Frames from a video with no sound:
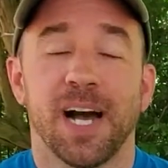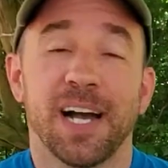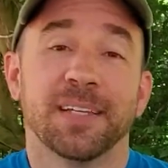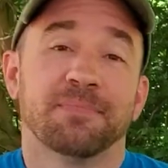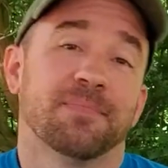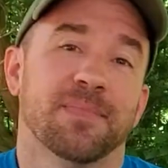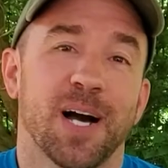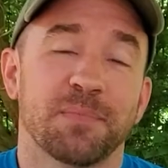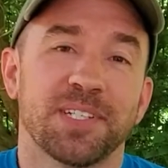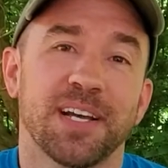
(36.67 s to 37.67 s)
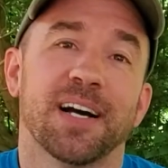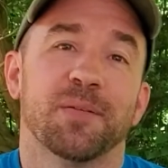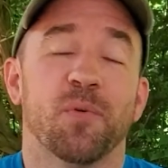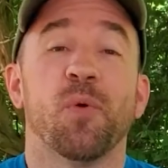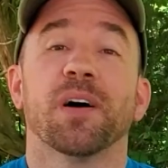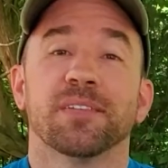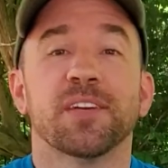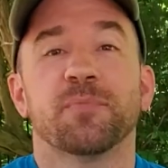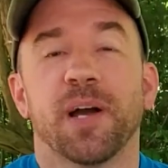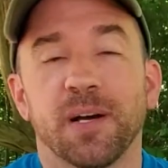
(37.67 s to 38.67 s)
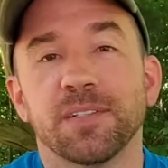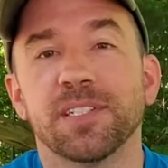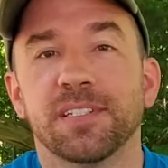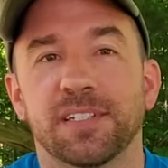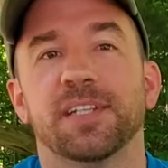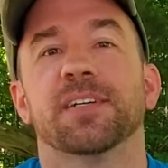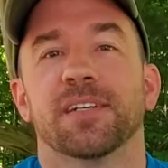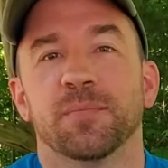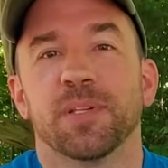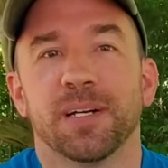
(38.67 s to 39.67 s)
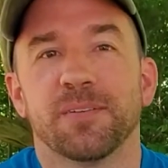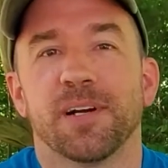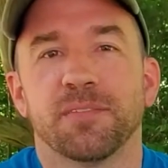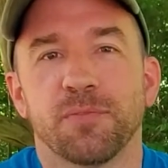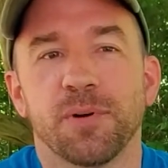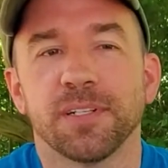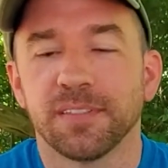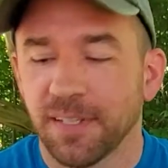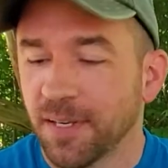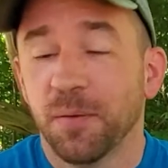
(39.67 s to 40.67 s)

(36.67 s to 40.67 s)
Hi, I'm Scott. I'm a wildlife biologist here at Black Rock Forest.